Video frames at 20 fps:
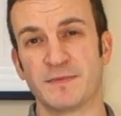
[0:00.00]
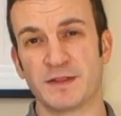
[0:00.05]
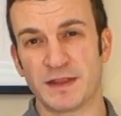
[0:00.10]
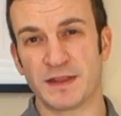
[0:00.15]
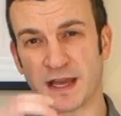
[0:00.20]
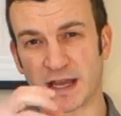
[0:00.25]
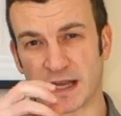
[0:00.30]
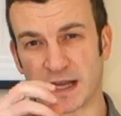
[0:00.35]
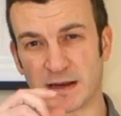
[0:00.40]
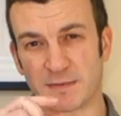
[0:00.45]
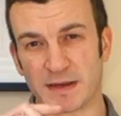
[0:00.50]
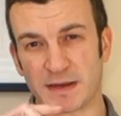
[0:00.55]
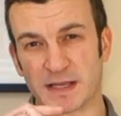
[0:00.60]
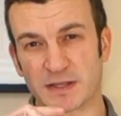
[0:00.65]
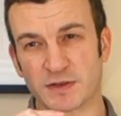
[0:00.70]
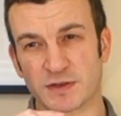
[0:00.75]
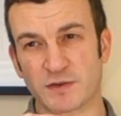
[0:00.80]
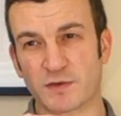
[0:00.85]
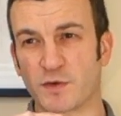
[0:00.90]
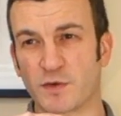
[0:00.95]
they're going to be
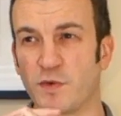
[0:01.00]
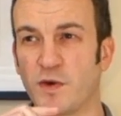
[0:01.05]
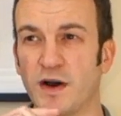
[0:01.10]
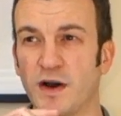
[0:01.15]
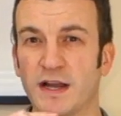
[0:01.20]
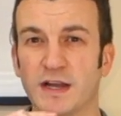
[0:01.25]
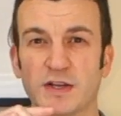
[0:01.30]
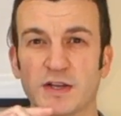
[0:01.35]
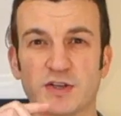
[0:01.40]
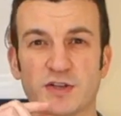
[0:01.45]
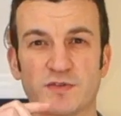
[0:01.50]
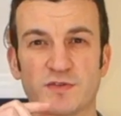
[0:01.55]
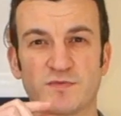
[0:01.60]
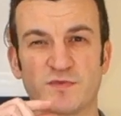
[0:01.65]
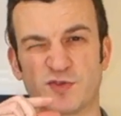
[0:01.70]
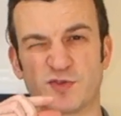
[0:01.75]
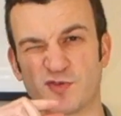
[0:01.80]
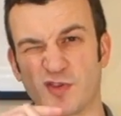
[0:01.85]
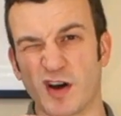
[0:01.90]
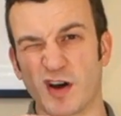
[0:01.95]
sort of quite
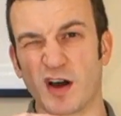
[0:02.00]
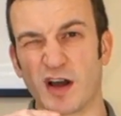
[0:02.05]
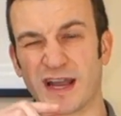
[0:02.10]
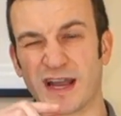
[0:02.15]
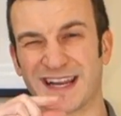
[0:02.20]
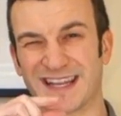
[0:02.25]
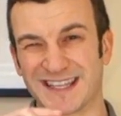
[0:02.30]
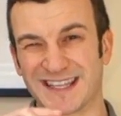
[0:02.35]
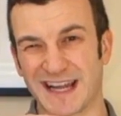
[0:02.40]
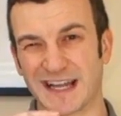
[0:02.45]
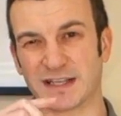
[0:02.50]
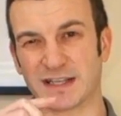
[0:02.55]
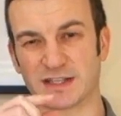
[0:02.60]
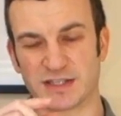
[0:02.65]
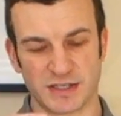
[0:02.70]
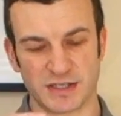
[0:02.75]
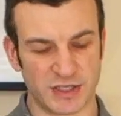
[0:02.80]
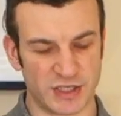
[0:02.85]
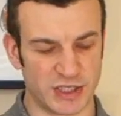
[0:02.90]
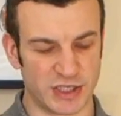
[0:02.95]
dry,
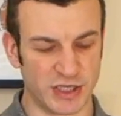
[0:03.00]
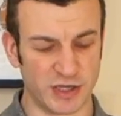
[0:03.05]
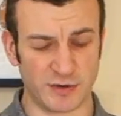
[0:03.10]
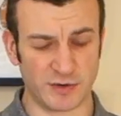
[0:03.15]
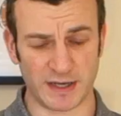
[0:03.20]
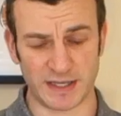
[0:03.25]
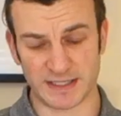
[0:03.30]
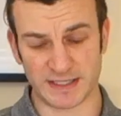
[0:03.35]
dense and chewy.